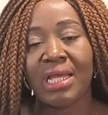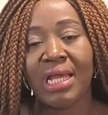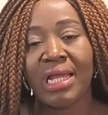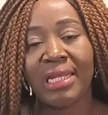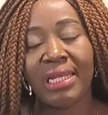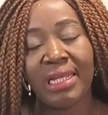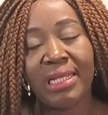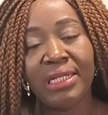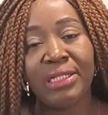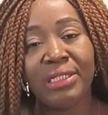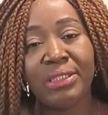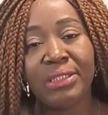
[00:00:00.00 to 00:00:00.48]
And
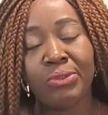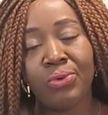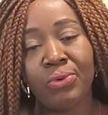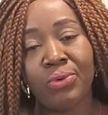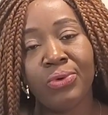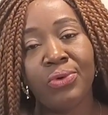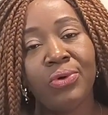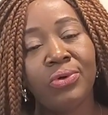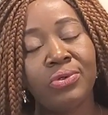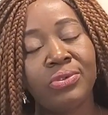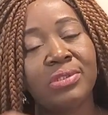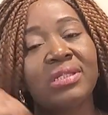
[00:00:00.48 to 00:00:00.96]
then they
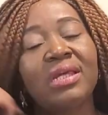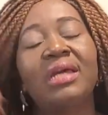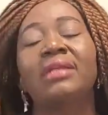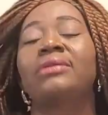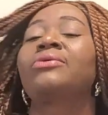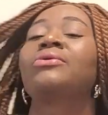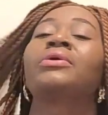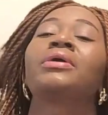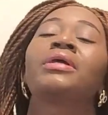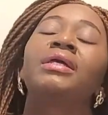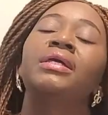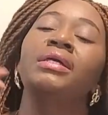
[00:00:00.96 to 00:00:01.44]
told us
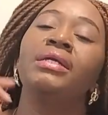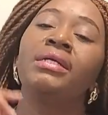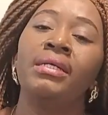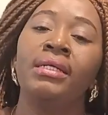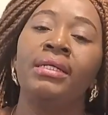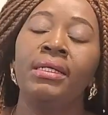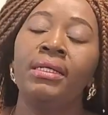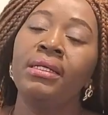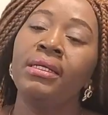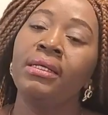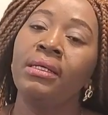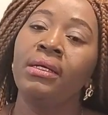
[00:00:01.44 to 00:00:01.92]
that, okay,
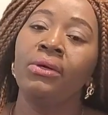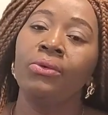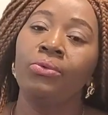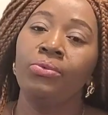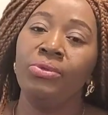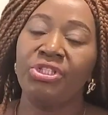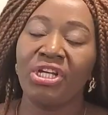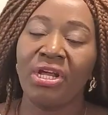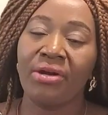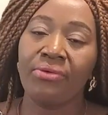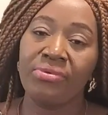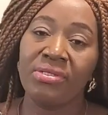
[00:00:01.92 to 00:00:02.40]
we
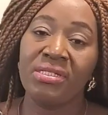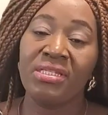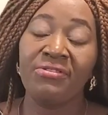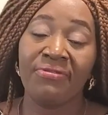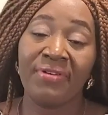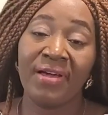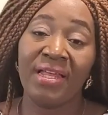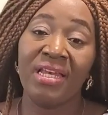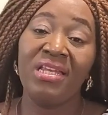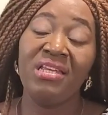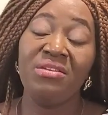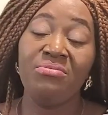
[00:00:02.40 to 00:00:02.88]
shall receive
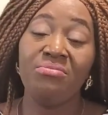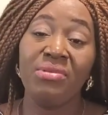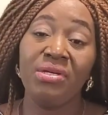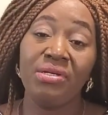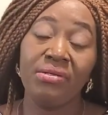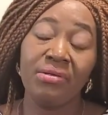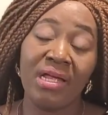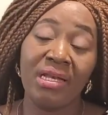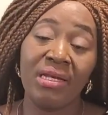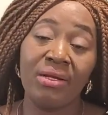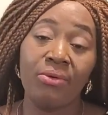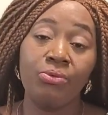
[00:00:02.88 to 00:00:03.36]
an
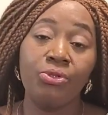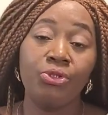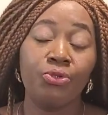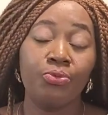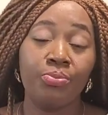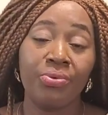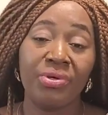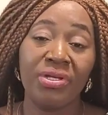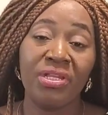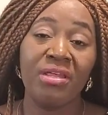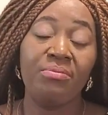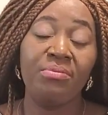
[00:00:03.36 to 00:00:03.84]
email, and then we should
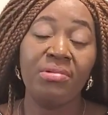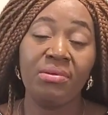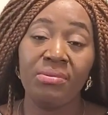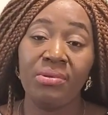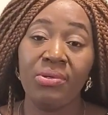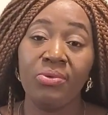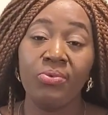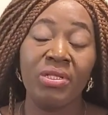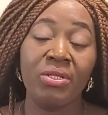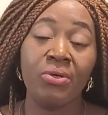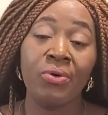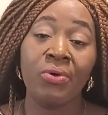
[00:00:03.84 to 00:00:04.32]
bring the baby
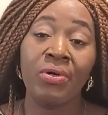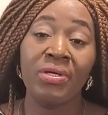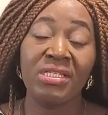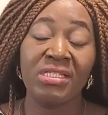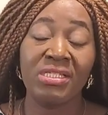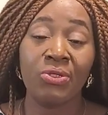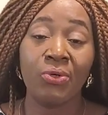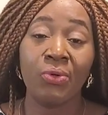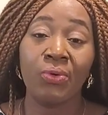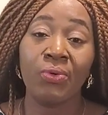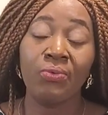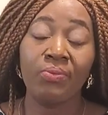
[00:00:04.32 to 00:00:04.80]
with all his
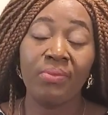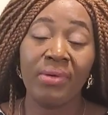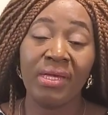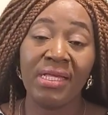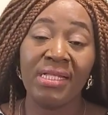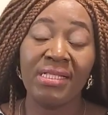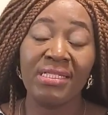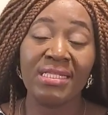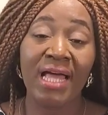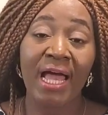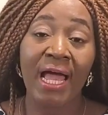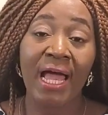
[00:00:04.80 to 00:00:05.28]

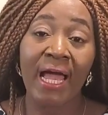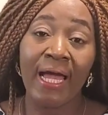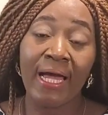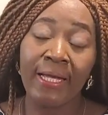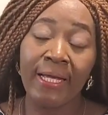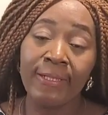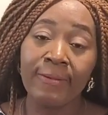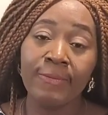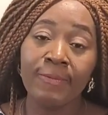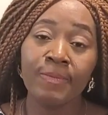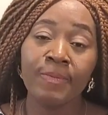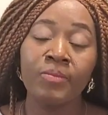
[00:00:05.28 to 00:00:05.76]
documents
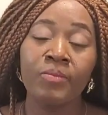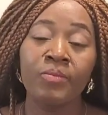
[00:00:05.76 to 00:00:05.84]
and